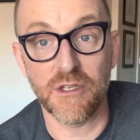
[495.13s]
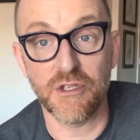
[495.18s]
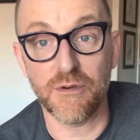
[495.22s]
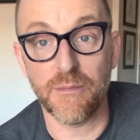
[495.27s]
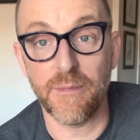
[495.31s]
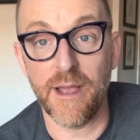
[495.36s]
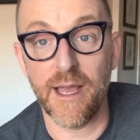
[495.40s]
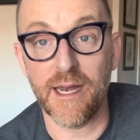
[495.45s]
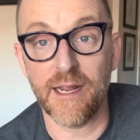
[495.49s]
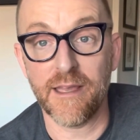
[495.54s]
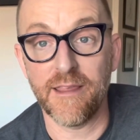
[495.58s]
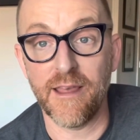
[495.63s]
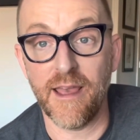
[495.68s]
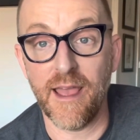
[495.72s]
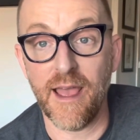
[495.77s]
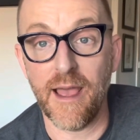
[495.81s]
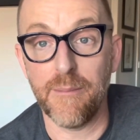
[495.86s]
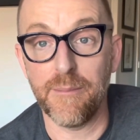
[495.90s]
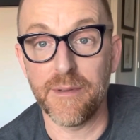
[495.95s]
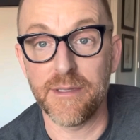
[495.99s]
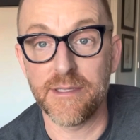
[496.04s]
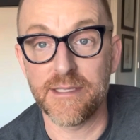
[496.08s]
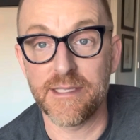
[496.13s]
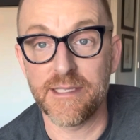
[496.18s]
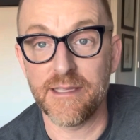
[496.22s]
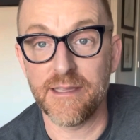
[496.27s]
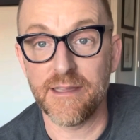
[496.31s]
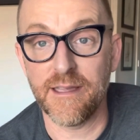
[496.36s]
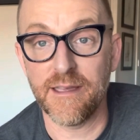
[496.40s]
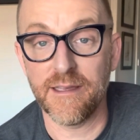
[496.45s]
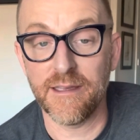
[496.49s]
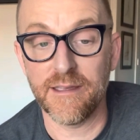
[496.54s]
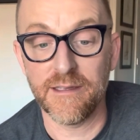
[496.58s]
dramatic that happens
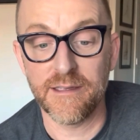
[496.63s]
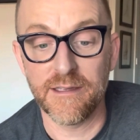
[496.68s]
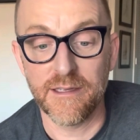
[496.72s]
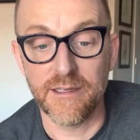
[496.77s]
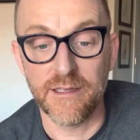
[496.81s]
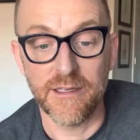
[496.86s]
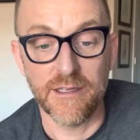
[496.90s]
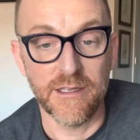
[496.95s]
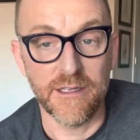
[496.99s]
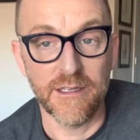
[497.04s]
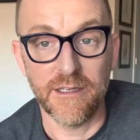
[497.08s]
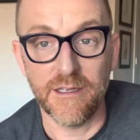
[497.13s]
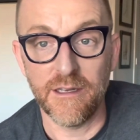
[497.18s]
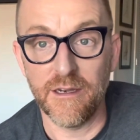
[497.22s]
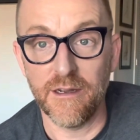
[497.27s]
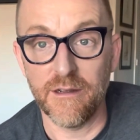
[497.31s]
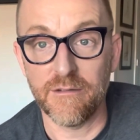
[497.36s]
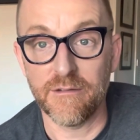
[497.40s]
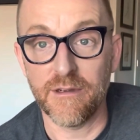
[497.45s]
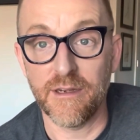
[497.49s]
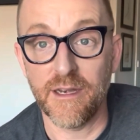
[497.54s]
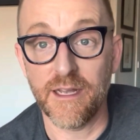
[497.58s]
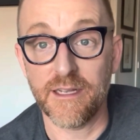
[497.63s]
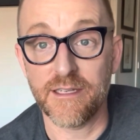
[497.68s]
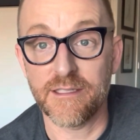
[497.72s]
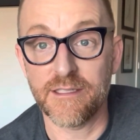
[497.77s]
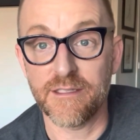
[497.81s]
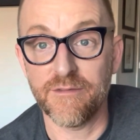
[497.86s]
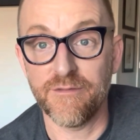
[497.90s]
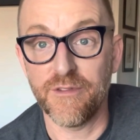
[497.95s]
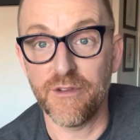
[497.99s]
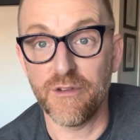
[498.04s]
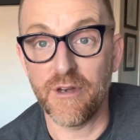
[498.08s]
in the
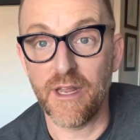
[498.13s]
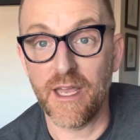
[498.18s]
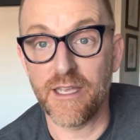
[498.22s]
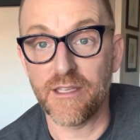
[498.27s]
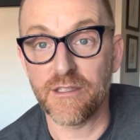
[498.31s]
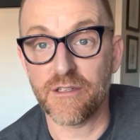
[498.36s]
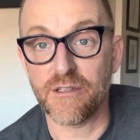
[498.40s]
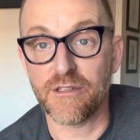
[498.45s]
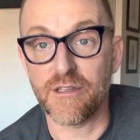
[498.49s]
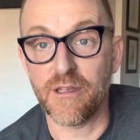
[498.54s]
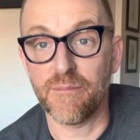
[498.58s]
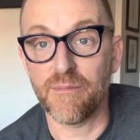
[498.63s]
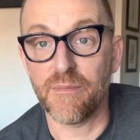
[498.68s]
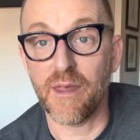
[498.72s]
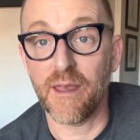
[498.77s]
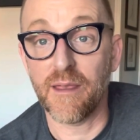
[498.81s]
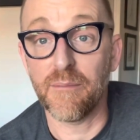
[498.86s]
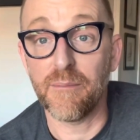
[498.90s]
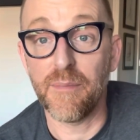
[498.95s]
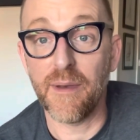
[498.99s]
next few days or something.